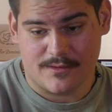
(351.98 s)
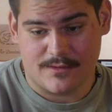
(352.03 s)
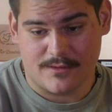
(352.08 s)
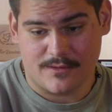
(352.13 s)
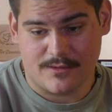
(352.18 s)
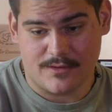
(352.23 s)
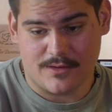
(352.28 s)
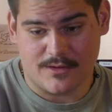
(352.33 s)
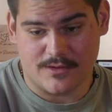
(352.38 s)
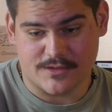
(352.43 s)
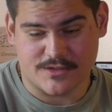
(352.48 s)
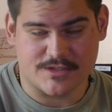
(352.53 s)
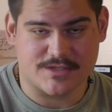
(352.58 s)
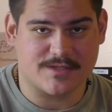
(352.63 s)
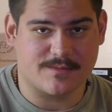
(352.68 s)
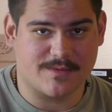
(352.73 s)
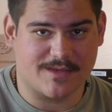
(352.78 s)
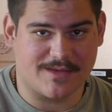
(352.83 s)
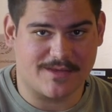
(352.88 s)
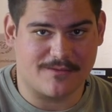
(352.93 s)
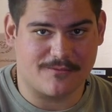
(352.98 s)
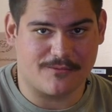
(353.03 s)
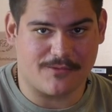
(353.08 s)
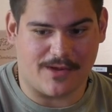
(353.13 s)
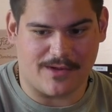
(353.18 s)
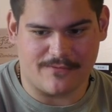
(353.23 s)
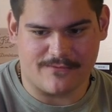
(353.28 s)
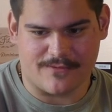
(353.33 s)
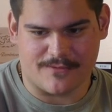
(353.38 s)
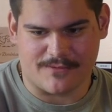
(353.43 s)
it's just something
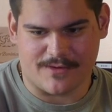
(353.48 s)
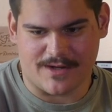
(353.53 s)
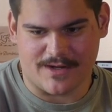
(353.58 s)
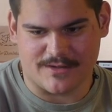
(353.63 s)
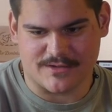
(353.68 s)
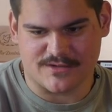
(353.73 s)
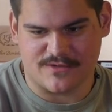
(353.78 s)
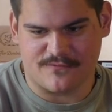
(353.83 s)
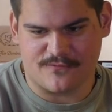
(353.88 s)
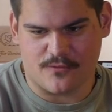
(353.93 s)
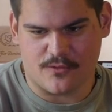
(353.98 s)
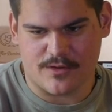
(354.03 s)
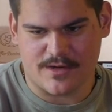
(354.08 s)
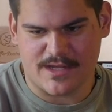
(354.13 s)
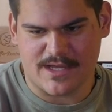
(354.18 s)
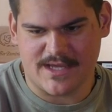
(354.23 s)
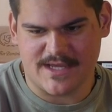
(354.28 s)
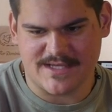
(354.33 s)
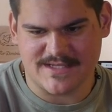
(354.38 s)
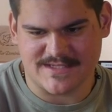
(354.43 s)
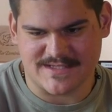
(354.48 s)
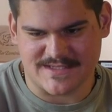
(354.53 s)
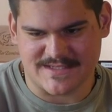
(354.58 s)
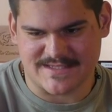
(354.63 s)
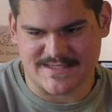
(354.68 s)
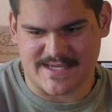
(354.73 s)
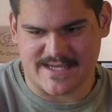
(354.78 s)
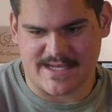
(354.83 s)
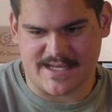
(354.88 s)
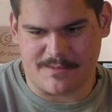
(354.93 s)
relevant right now. So Fortnite is
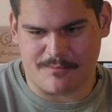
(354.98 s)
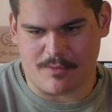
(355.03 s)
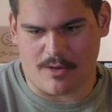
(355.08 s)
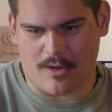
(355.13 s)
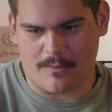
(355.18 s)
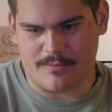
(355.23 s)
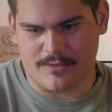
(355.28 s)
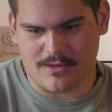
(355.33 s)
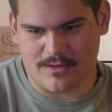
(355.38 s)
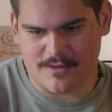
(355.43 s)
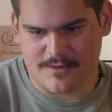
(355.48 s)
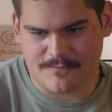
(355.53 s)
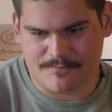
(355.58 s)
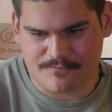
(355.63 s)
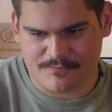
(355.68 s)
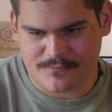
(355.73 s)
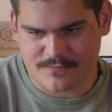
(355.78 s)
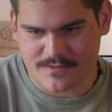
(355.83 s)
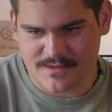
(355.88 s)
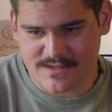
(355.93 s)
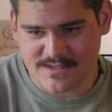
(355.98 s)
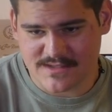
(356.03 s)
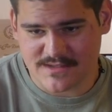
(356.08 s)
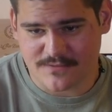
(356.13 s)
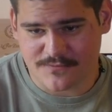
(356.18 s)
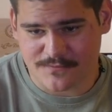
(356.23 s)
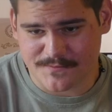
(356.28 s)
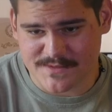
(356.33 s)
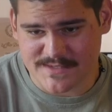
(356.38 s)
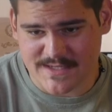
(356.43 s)
insanely popular. And this
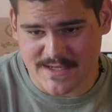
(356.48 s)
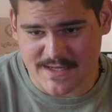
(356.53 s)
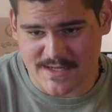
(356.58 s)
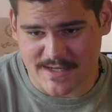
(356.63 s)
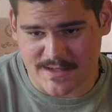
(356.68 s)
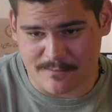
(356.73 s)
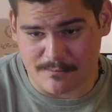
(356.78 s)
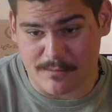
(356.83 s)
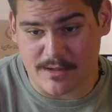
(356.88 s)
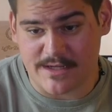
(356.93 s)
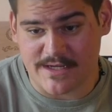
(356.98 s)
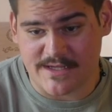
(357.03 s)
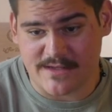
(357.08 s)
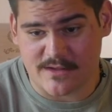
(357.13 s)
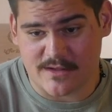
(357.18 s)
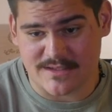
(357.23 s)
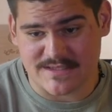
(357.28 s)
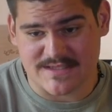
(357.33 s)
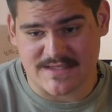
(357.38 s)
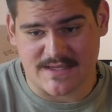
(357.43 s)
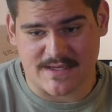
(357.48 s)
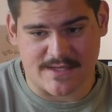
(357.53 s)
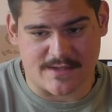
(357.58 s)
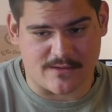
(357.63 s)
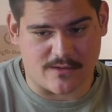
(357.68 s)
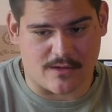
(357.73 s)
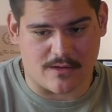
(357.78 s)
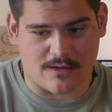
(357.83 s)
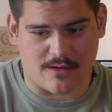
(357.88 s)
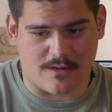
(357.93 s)
is from CNN,
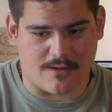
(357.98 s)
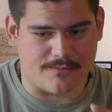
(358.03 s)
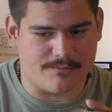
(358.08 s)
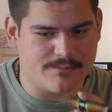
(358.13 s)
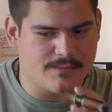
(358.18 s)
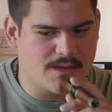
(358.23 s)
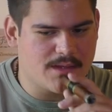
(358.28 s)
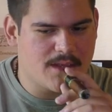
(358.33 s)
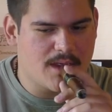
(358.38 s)
money.cnn.com.